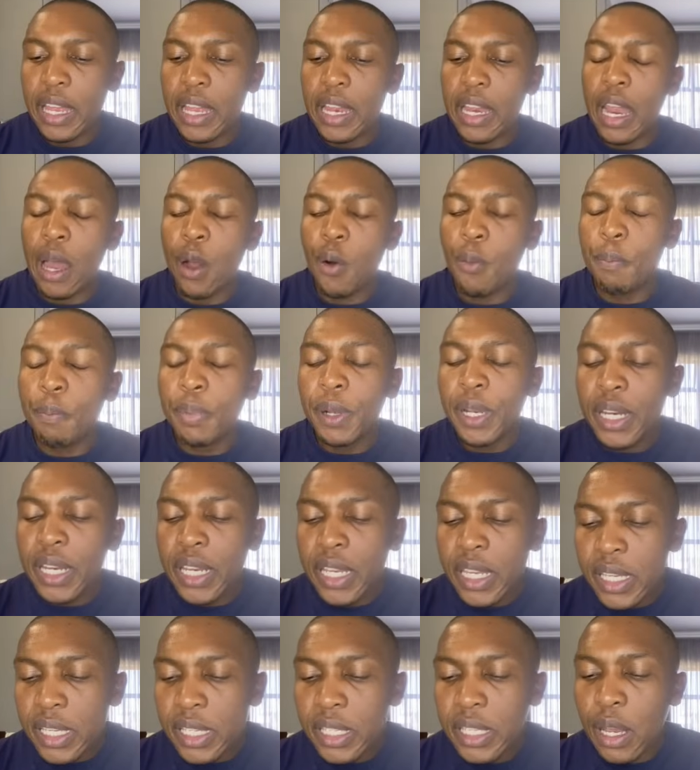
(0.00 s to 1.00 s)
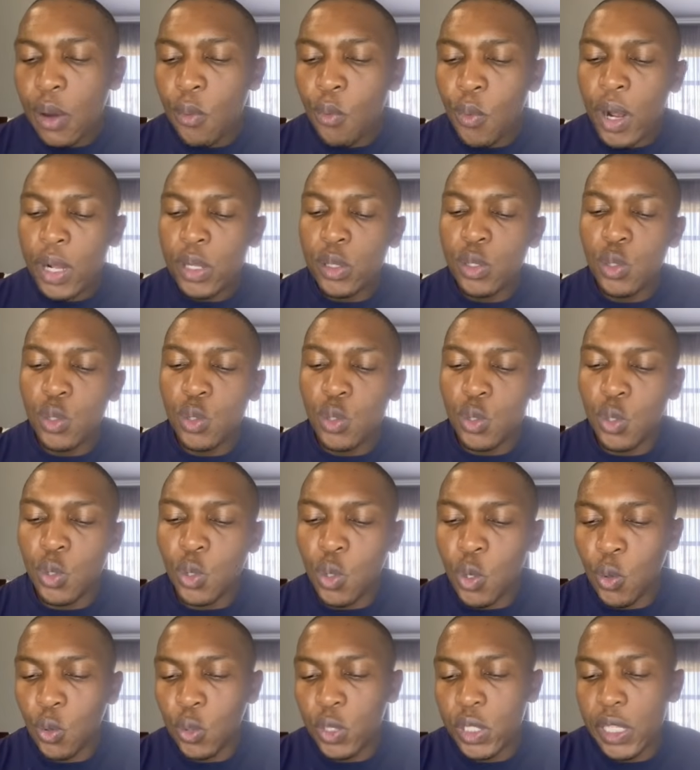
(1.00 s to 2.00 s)
Now, please, I want you to
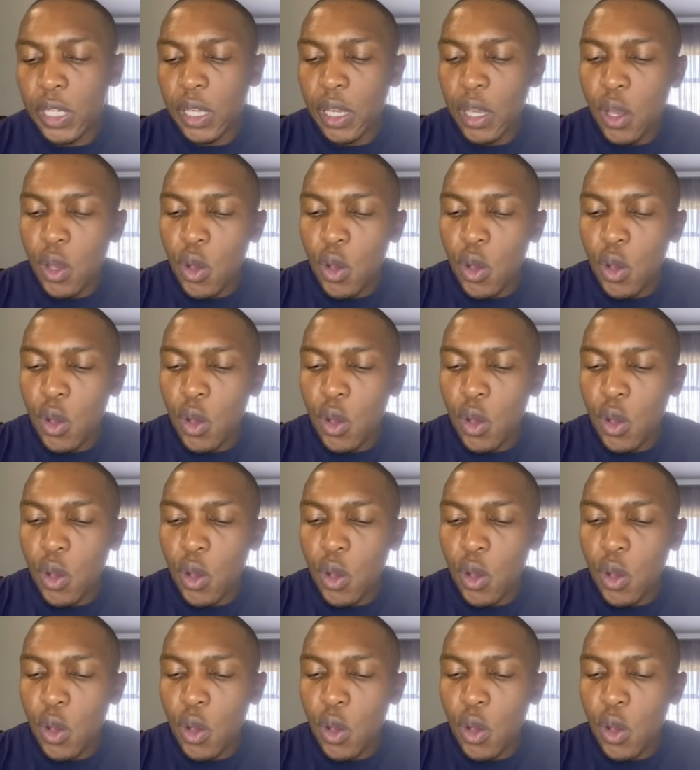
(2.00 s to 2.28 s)
note,